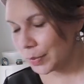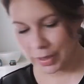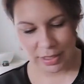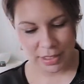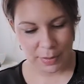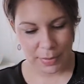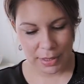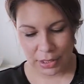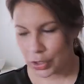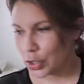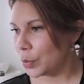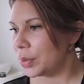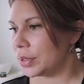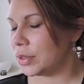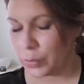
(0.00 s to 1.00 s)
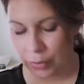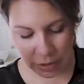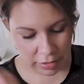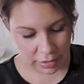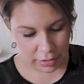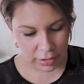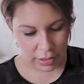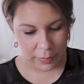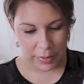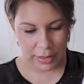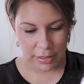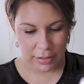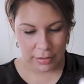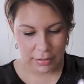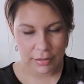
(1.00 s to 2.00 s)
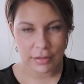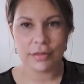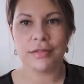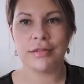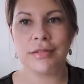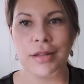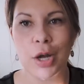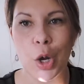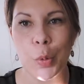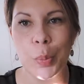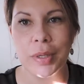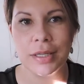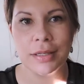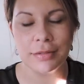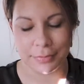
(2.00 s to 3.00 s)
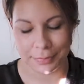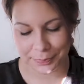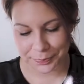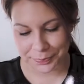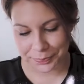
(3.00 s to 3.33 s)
Where's something to open it with? I don't know how to open it.